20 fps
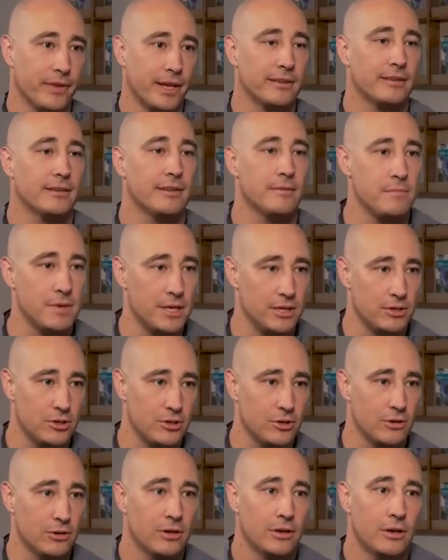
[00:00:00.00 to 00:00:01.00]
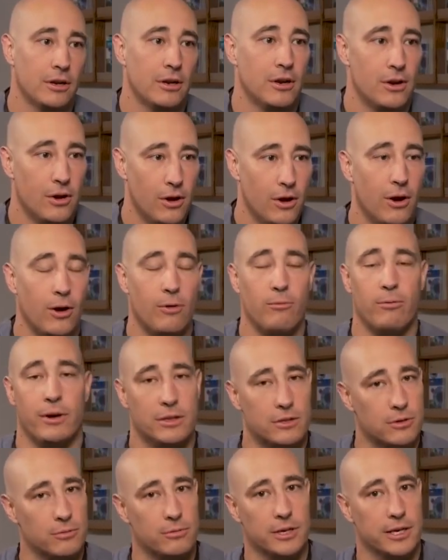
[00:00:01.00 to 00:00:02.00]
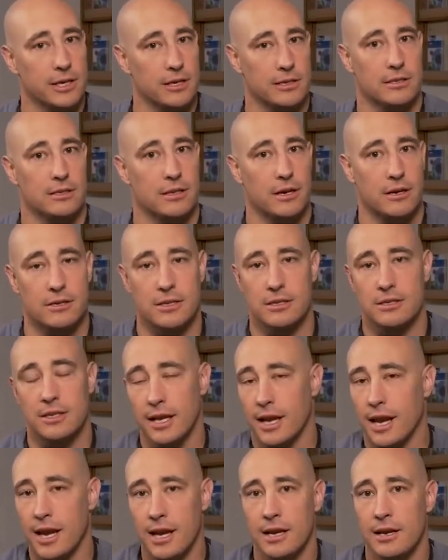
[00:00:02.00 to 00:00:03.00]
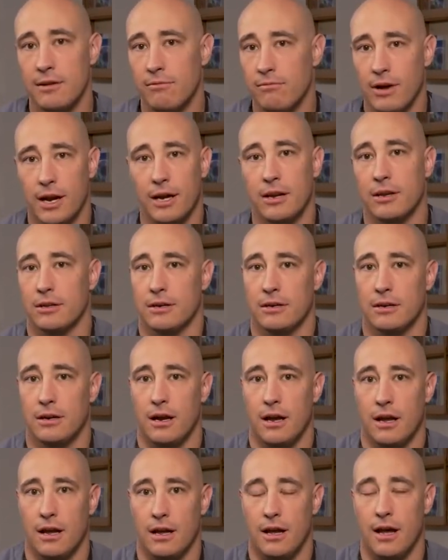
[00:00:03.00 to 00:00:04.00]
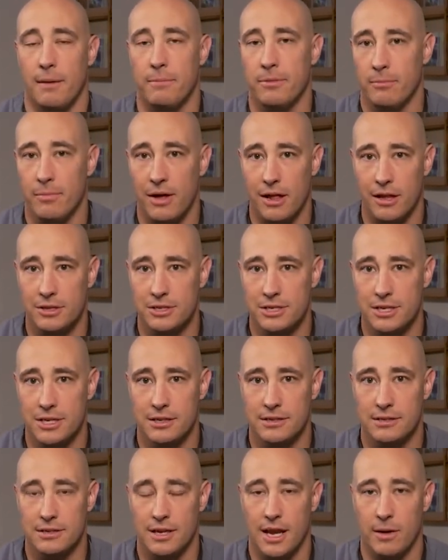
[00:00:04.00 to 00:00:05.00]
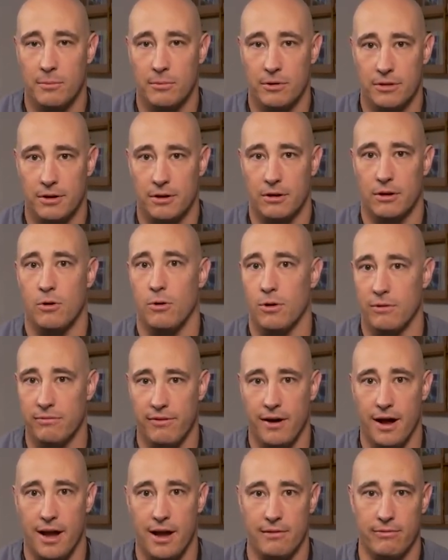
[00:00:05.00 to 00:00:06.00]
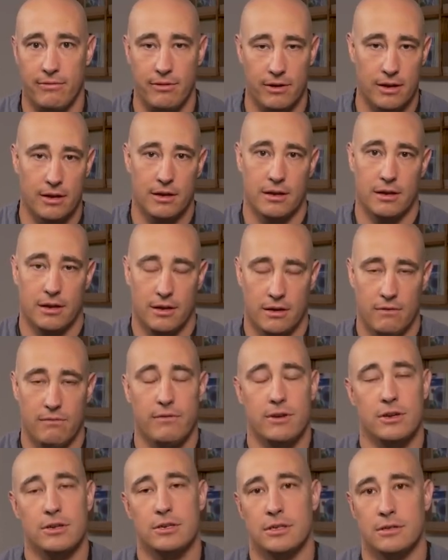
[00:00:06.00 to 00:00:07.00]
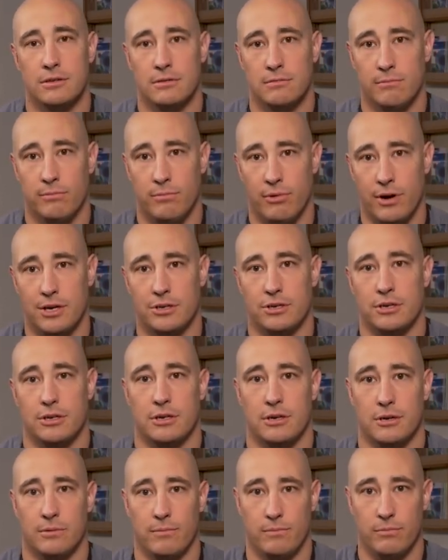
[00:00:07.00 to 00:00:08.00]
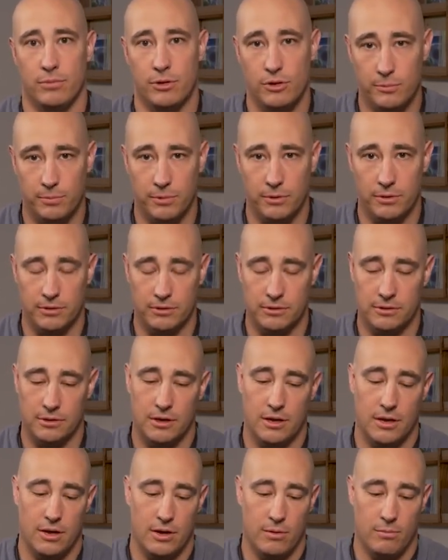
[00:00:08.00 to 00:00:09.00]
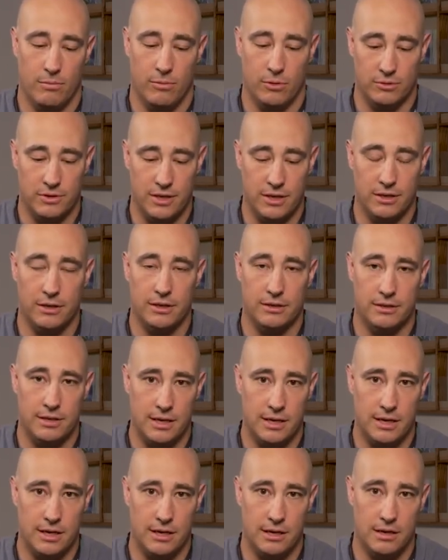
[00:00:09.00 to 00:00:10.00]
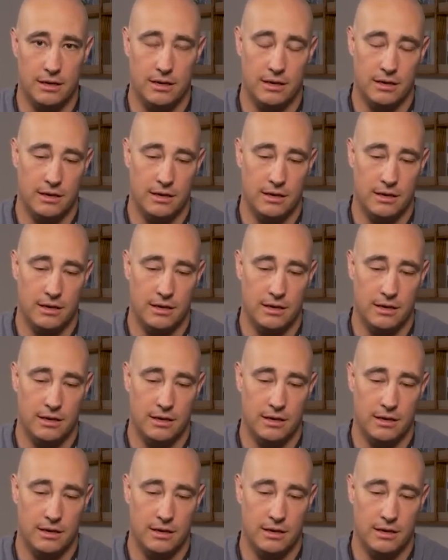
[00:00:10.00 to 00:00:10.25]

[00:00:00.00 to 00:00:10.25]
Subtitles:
Nice to meet you. All right, so we're going to start just like any regular ophthalmology exam with our core 5, vision, pressure, pupils, motility,